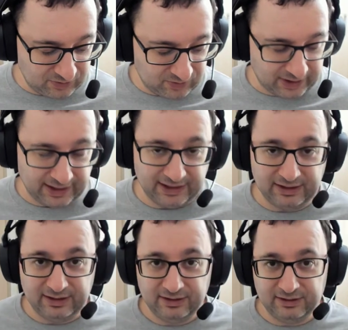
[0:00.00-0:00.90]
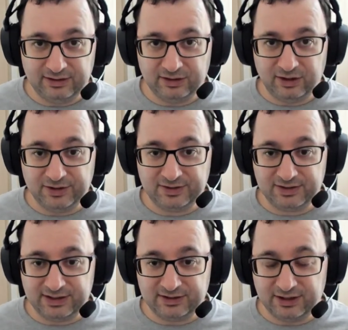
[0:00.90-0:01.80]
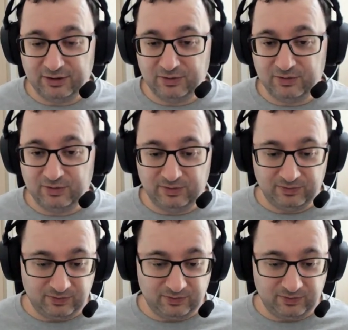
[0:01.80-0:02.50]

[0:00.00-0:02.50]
why the cost is low